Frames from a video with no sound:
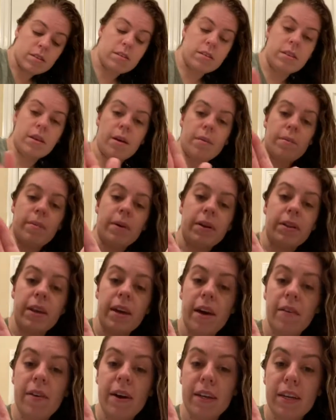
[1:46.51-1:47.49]
See, I barely
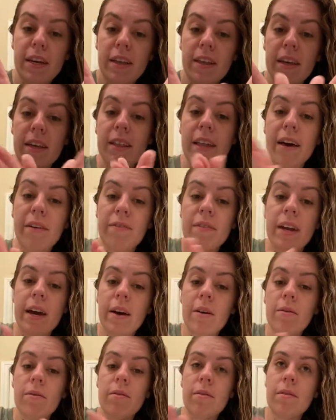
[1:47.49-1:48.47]
have anything left
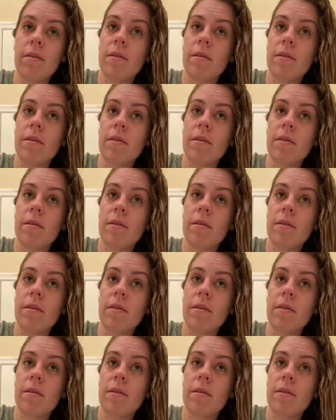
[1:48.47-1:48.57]
now. I'm